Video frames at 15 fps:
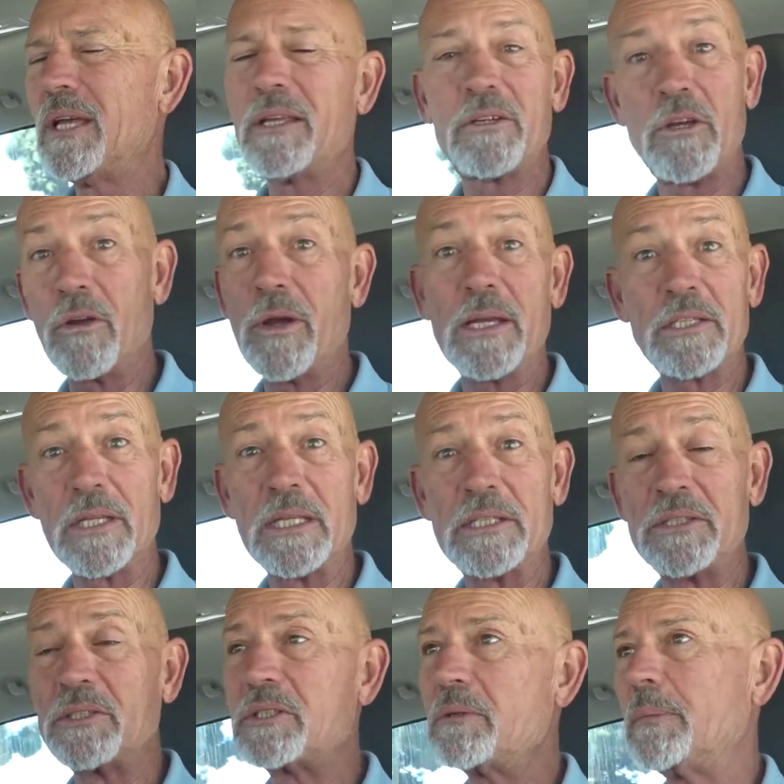Hey,
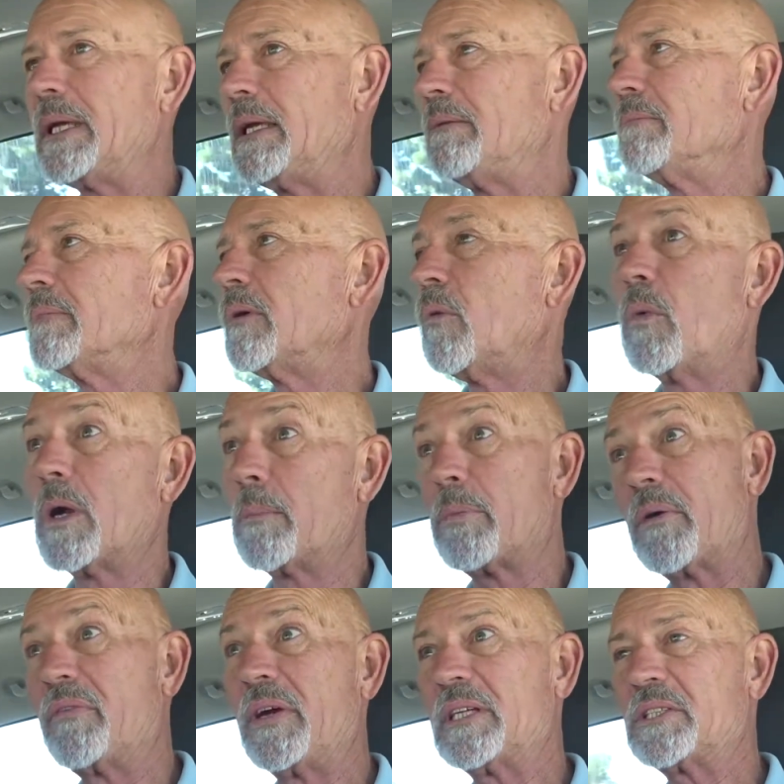congratulations to me. What a
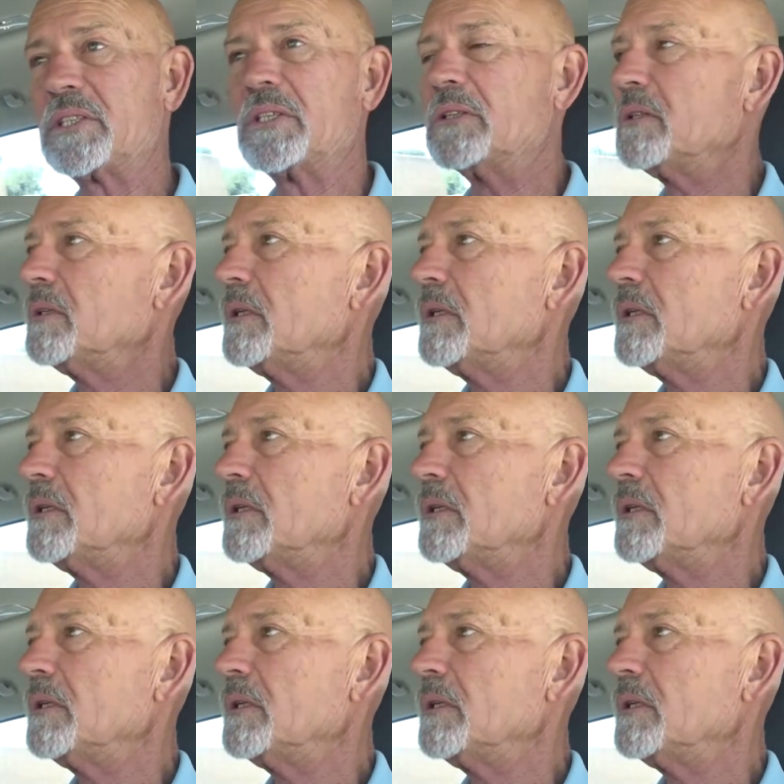professional.